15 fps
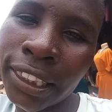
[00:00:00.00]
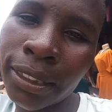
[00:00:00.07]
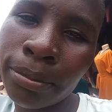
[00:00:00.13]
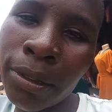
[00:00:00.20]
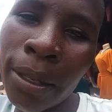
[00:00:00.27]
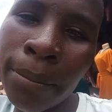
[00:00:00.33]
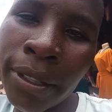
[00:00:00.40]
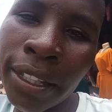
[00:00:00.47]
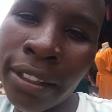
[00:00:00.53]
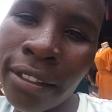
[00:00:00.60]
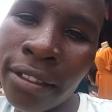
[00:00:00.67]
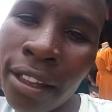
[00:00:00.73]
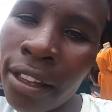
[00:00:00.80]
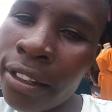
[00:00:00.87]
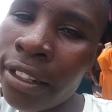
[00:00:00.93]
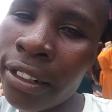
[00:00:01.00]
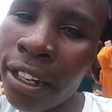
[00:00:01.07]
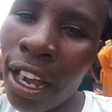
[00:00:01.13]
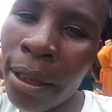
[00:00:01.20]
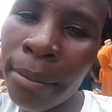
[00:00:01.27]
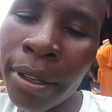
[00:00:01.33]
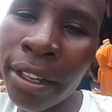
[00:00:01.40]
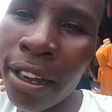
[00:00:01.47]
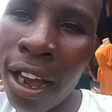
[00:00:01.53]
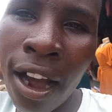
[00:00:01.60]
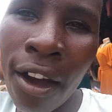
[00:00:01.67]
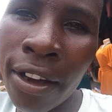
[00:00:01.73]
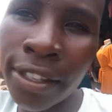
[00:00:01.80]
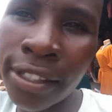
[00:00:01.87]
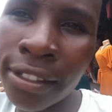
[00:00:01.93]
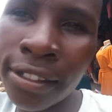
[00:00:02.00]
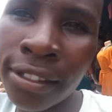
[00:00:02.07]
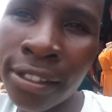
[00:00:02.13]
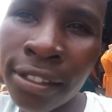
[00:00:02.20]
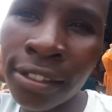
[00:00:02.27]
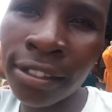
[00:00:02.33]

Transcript: maybe in the incoming hours.